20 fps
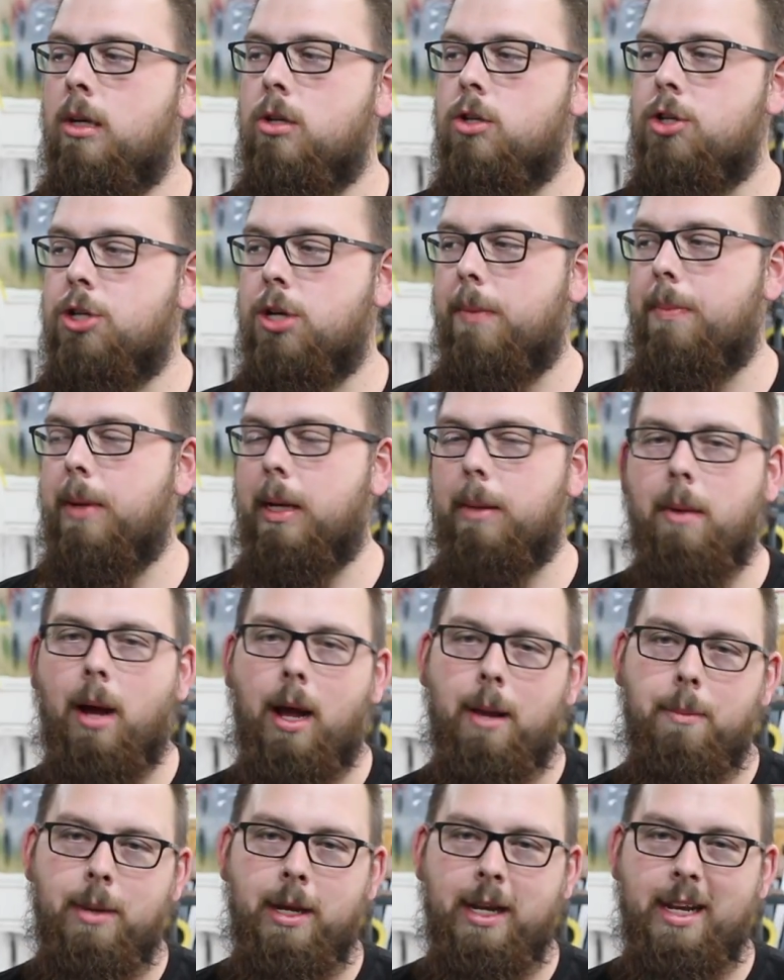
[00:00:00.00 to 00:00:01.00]
Shipping
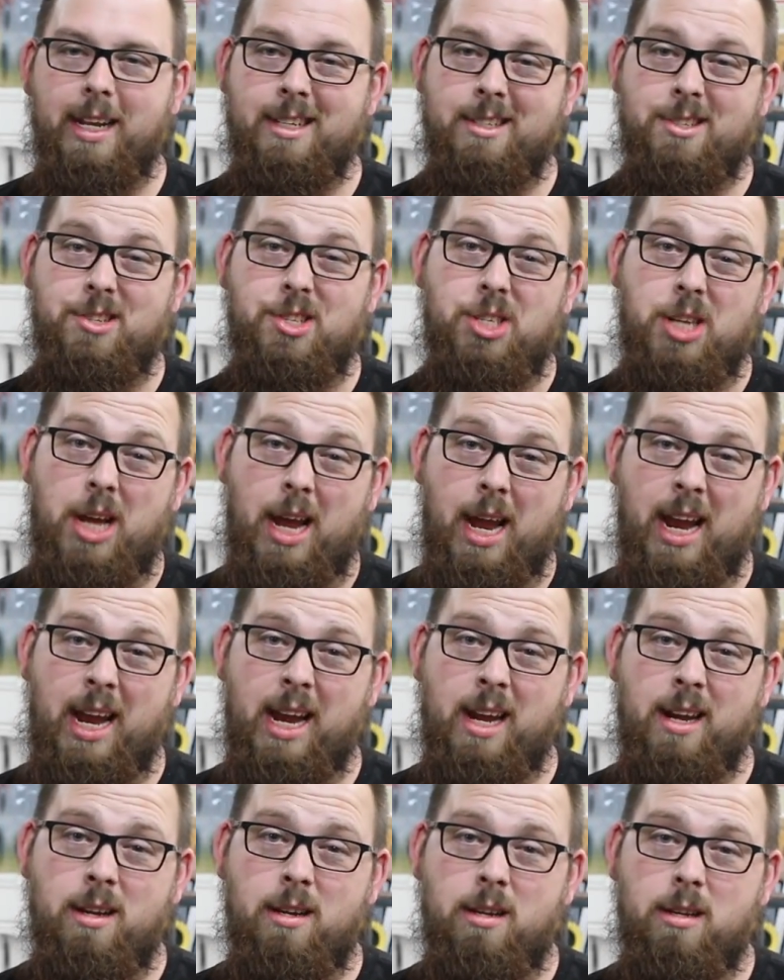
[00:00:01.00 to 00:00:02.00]
might be
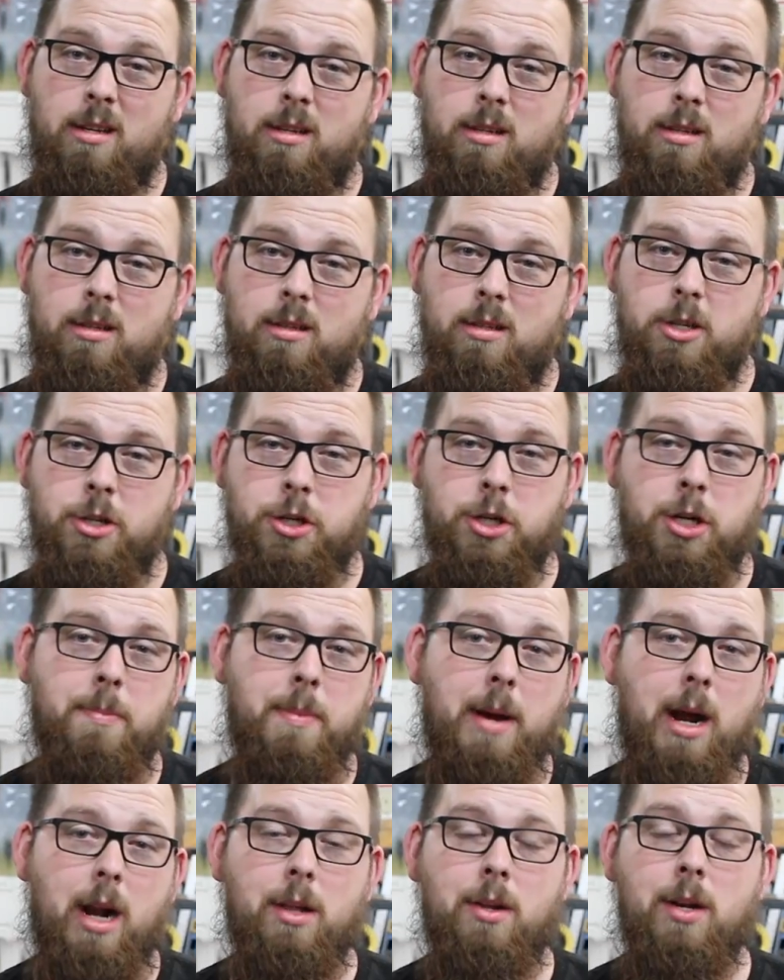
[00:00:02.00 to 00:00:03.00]
insane to
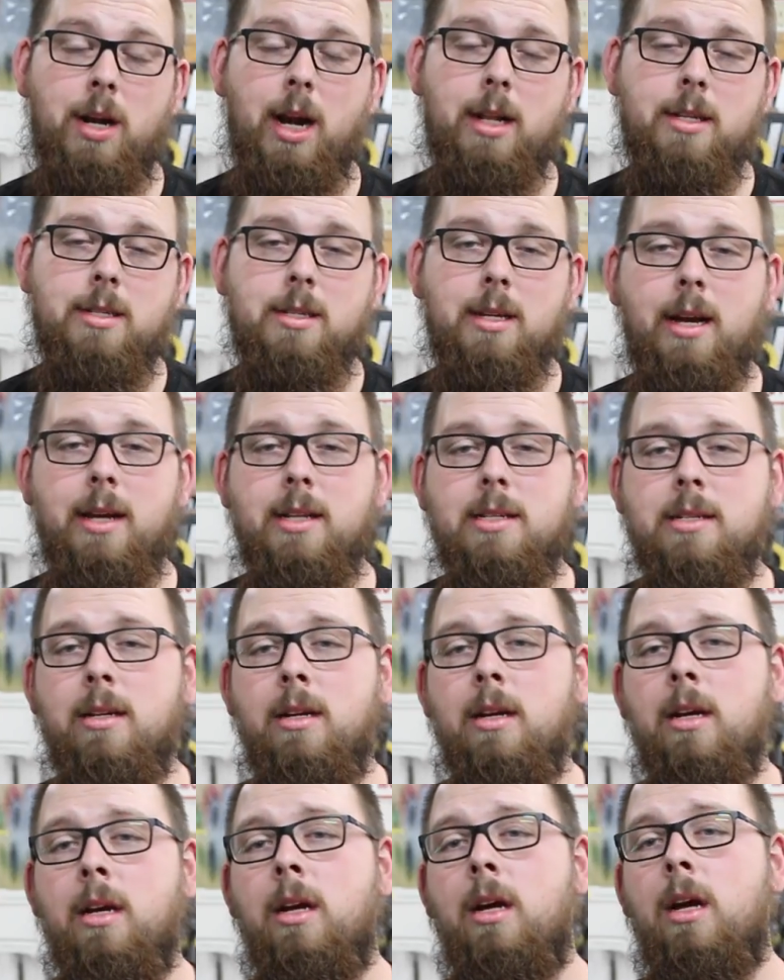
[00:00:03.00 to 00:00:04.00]
ship out of the United
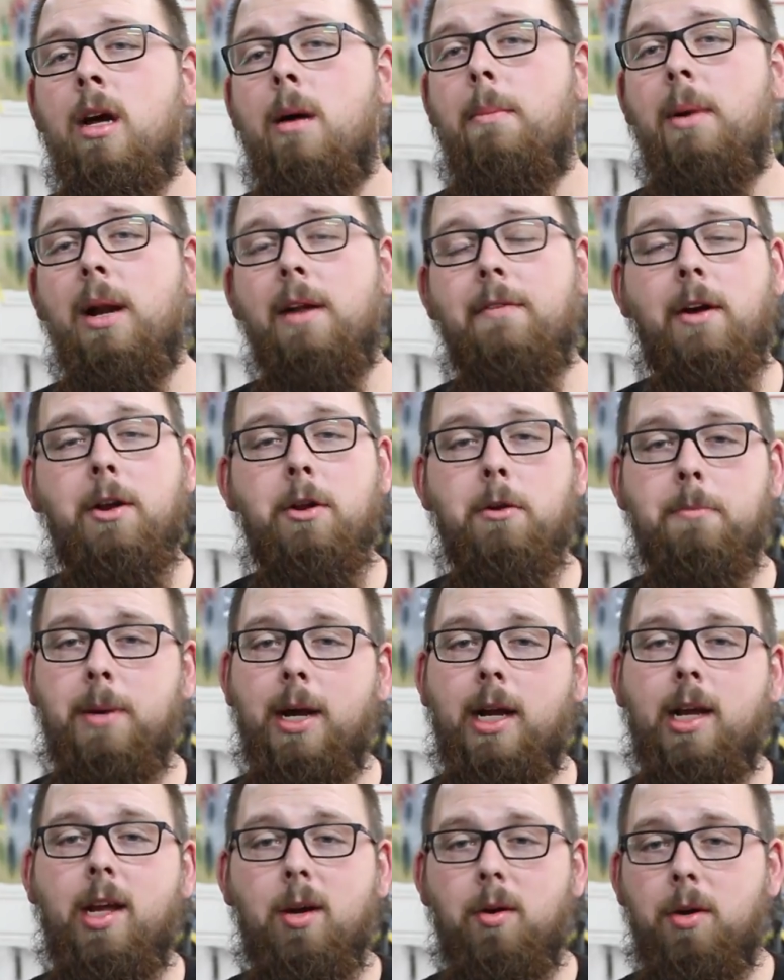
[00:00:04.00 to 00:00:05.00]
States. But if I do
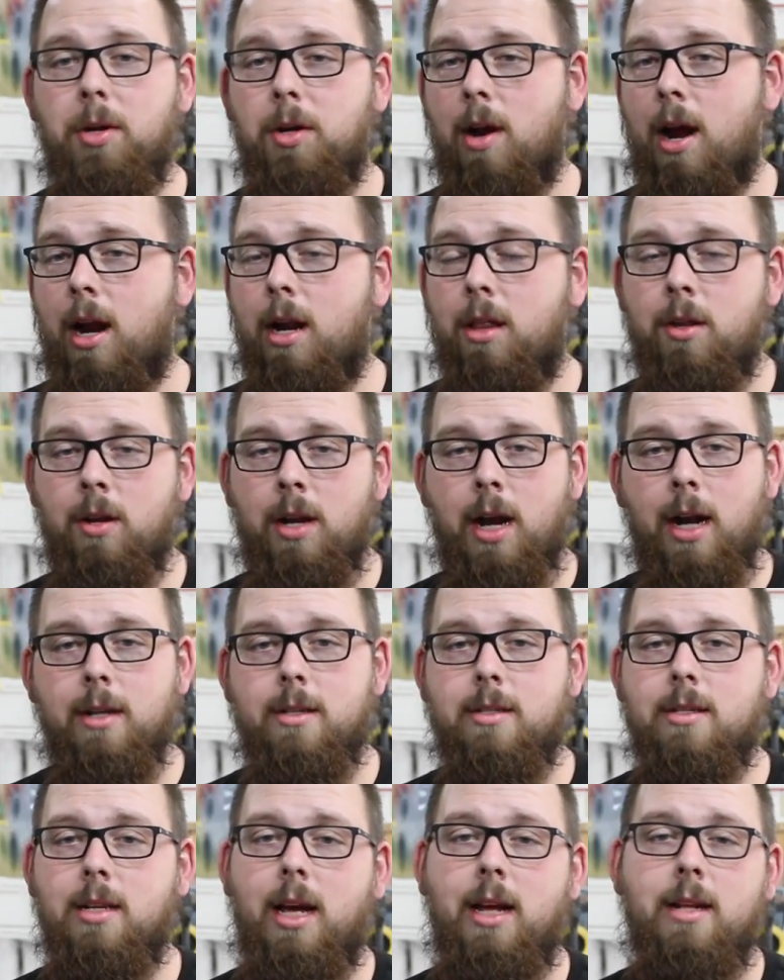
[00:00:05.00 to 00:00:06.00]
pick you and you're out of the
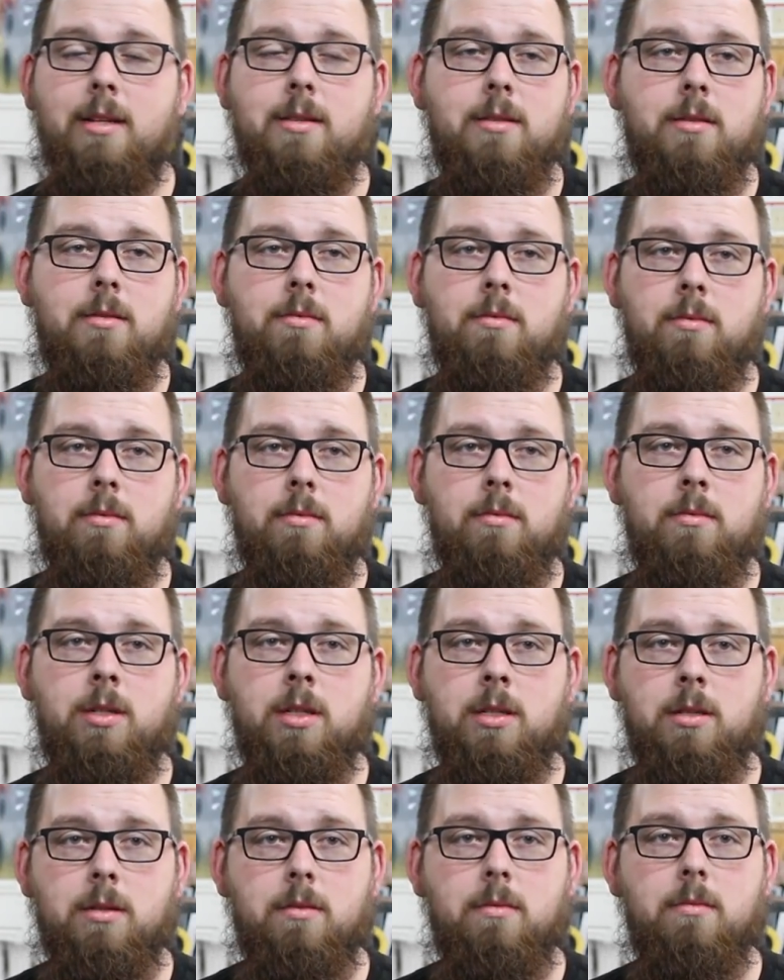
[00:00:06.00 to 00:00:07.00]
United States,
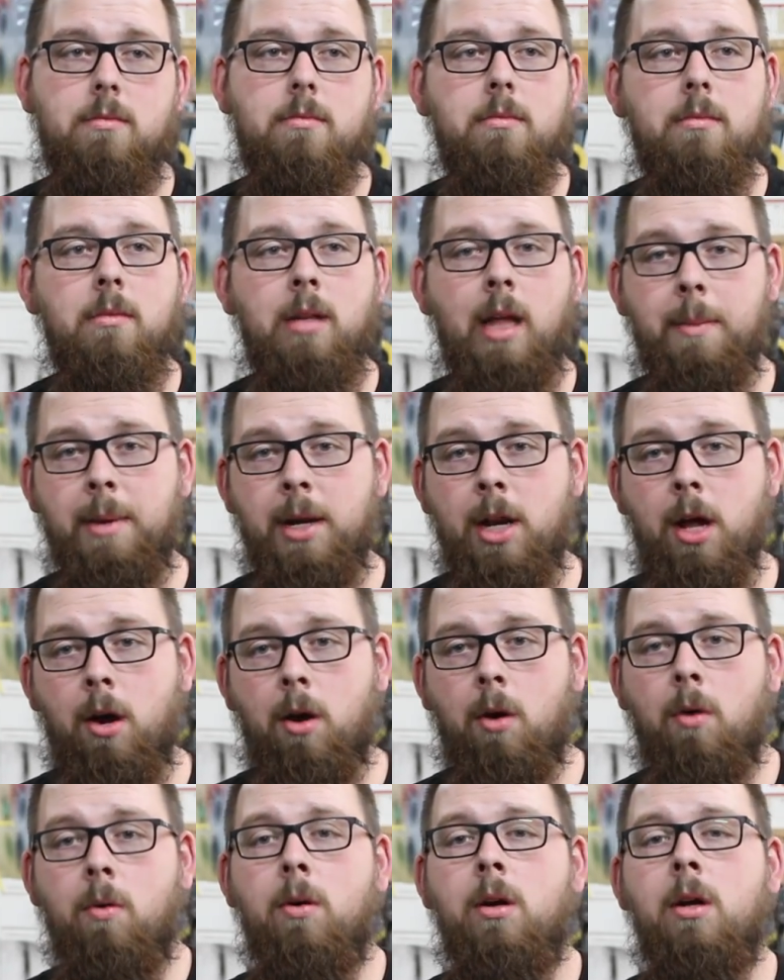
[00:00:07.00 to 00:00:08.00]
just let me
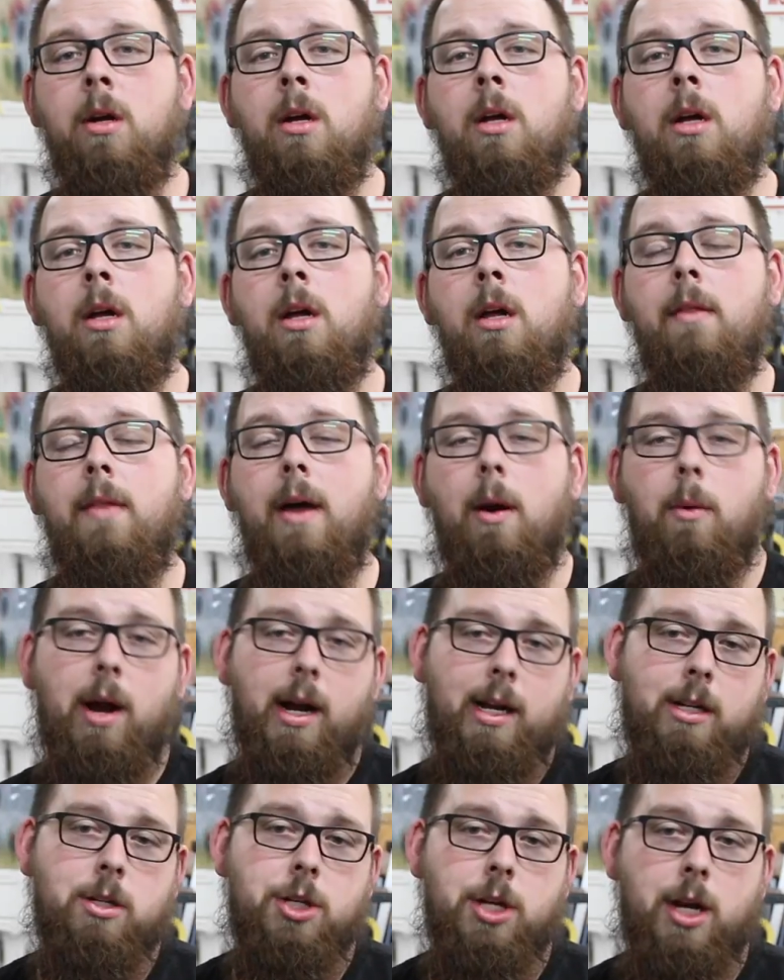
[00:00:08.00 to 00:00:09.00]
know. That way
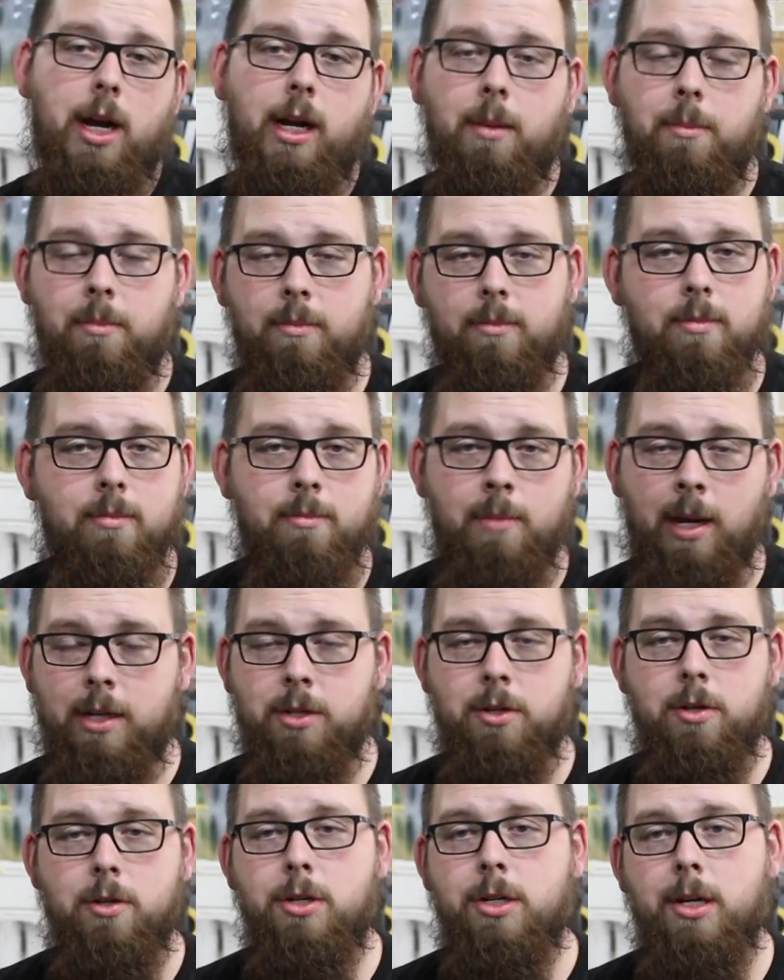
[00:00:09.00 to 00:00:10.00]
I can check and
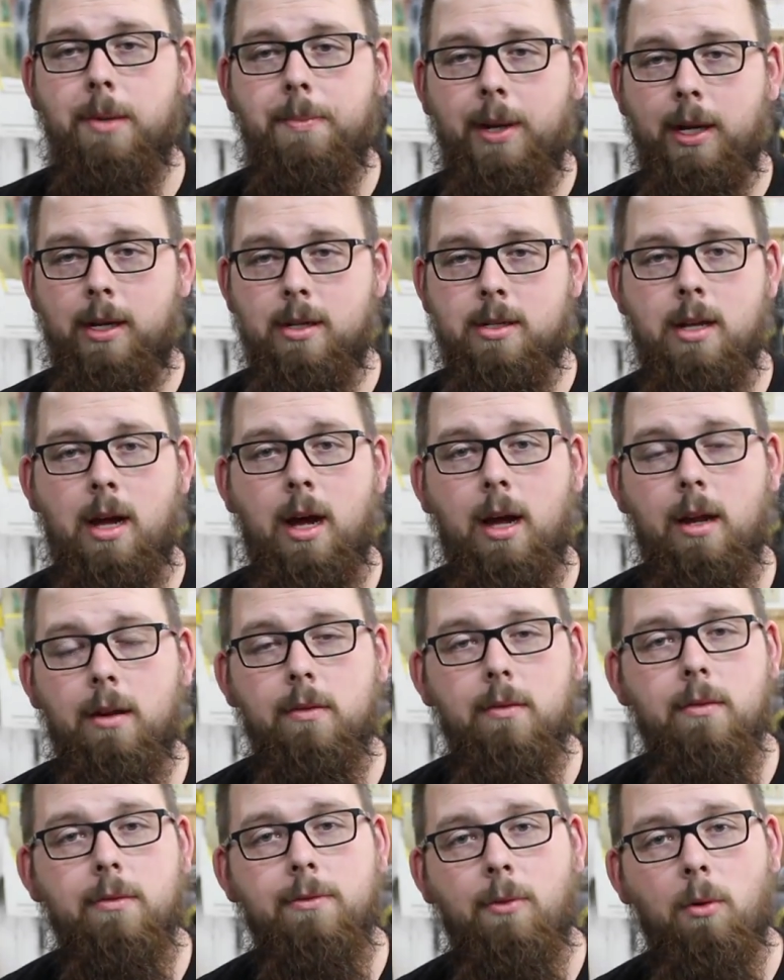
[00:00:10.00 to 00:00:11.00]
make sure shipping's not
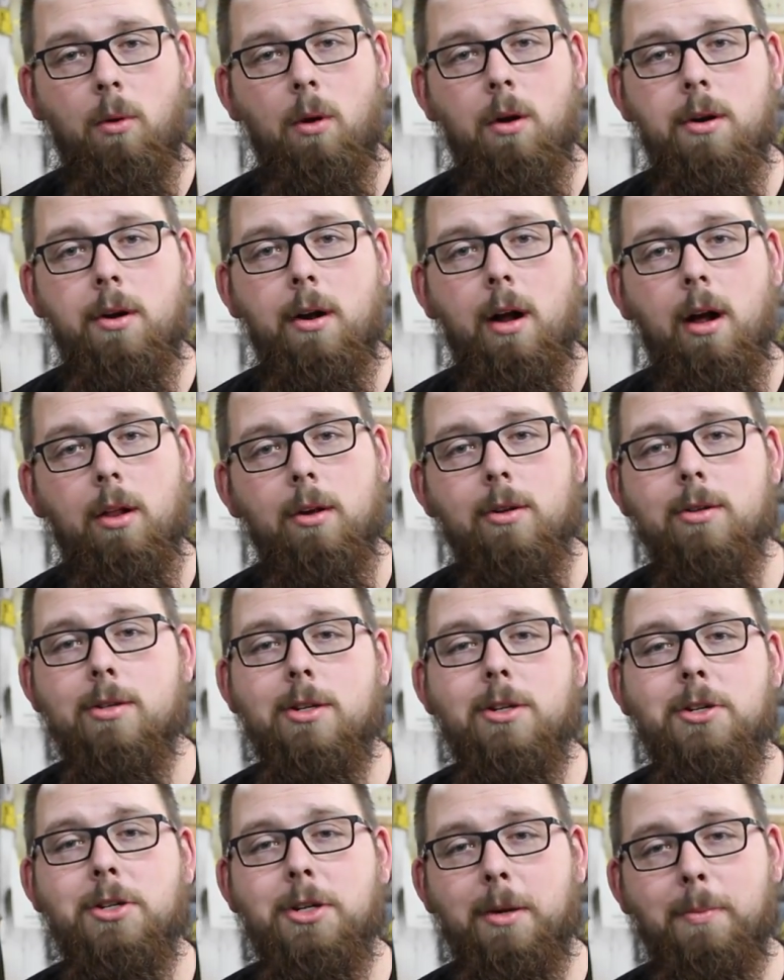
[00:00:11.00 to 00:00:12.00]
$400
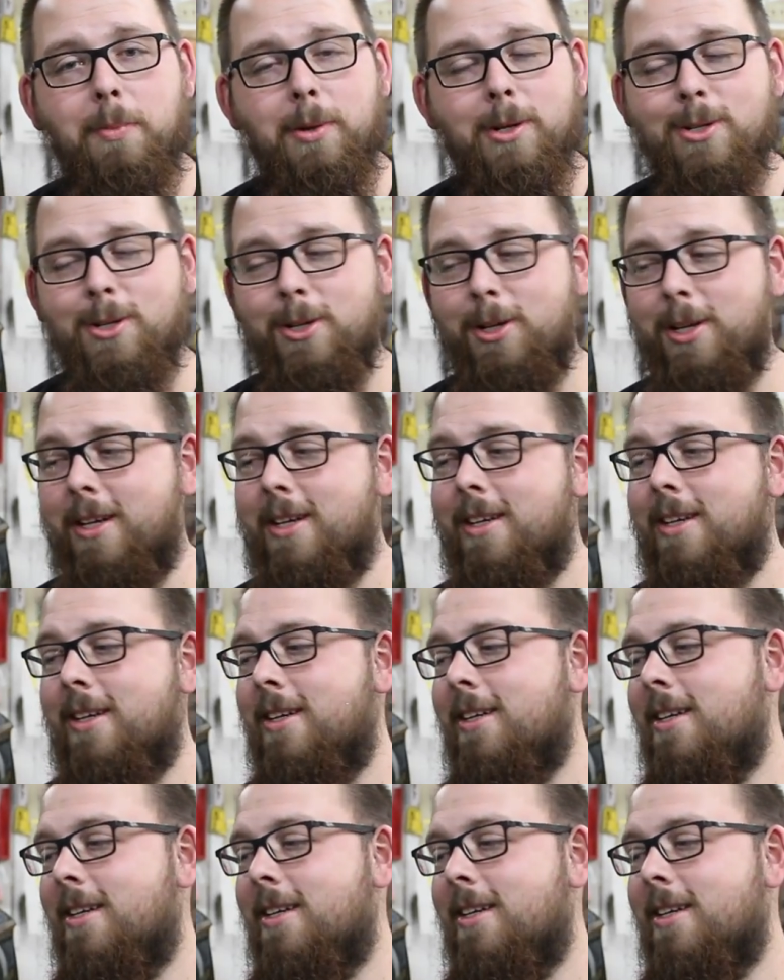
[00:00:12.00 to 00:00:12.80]
to ship it to you.